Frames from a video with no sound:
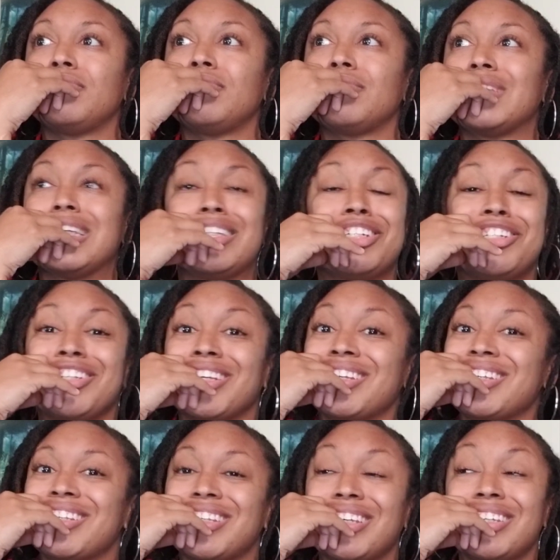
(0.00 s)

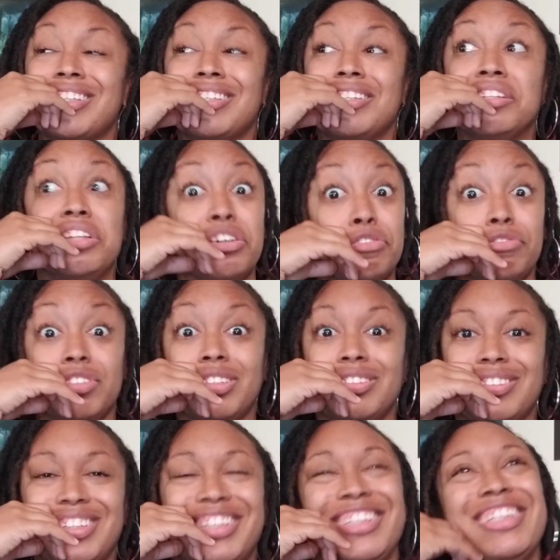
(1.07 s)
It's different.
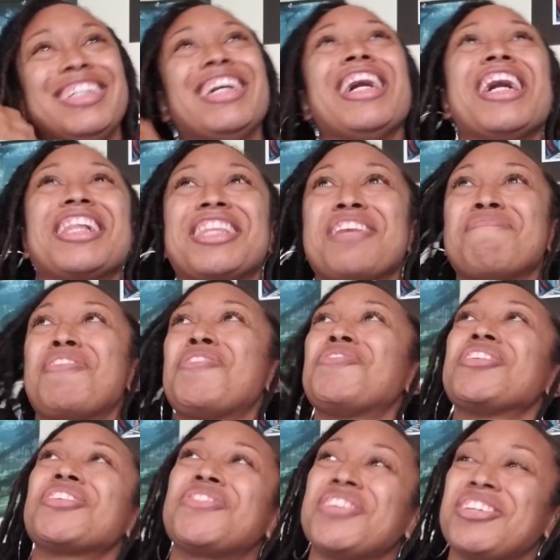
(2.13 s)
Like my
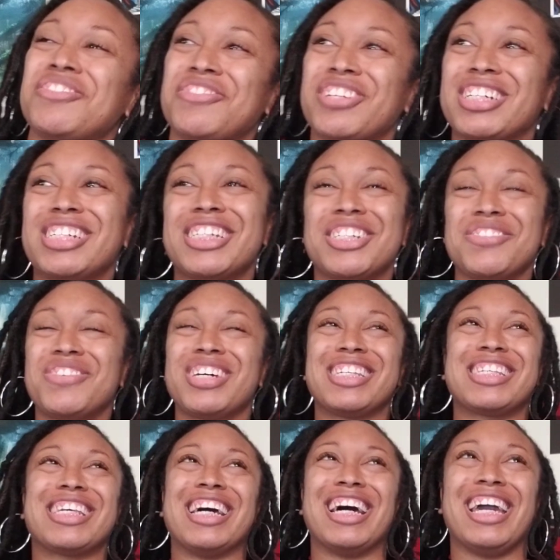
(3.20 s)
one queer friend, she was
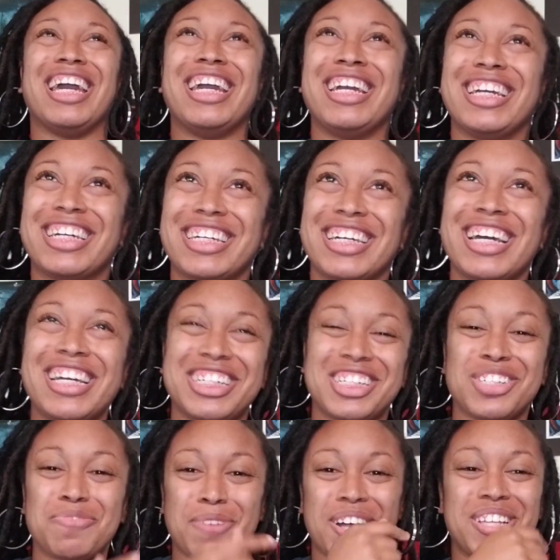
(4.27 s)
like, she's
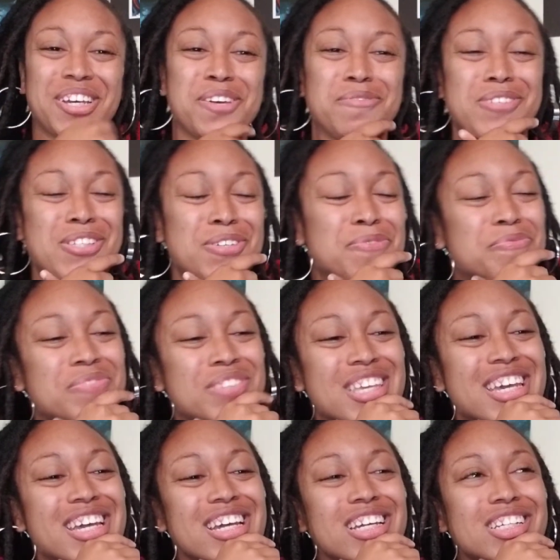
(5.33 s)
polyam too.
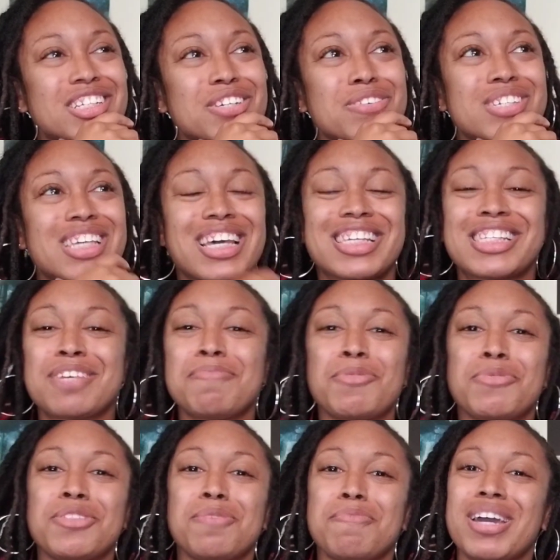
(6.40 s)
She was like, sleeping
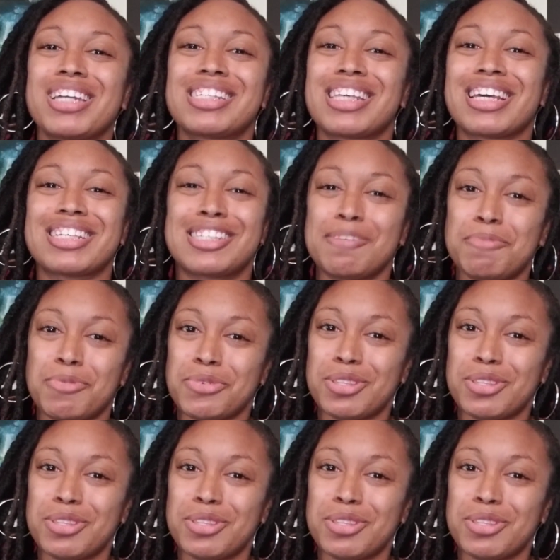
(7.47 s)
with a man is like sleeping with a